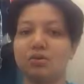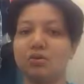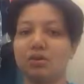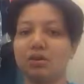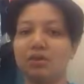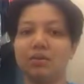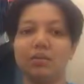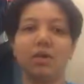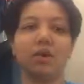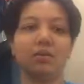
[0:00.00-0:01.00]
corner of the
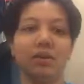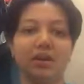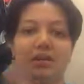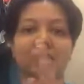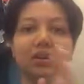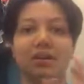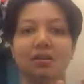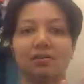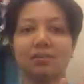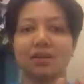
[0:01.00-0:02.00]
apartment
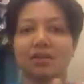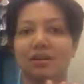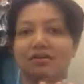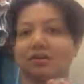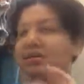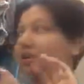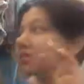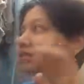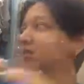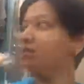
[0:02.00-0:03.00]
for myself. So
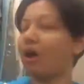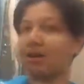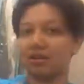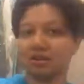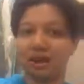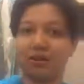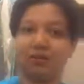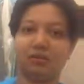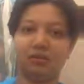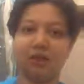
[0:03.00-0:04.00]
this blocks
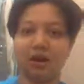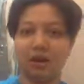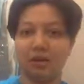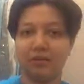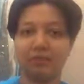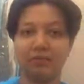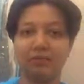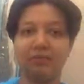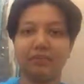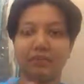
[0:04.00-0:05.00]
out
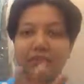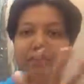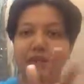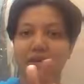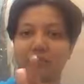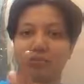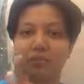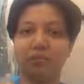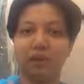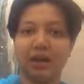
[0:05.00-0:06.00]
the
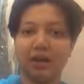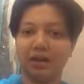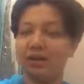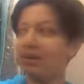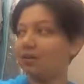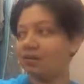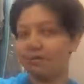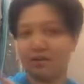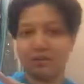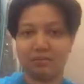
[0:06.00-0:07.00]
roommate
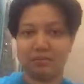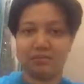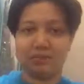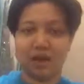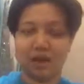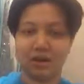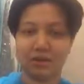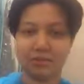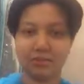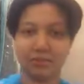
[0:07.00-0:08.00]
from
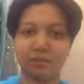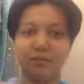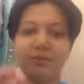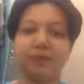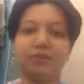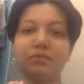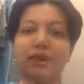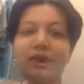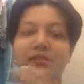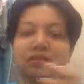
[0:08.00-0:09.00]
the bedroom
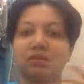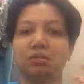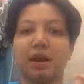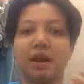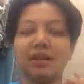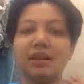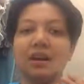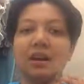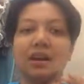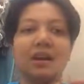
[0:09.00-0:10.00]
next to mine,
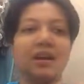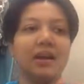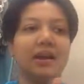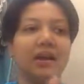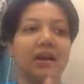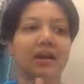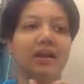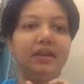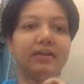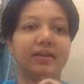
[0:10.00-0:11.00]

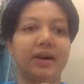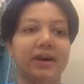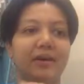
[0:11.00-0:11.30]
and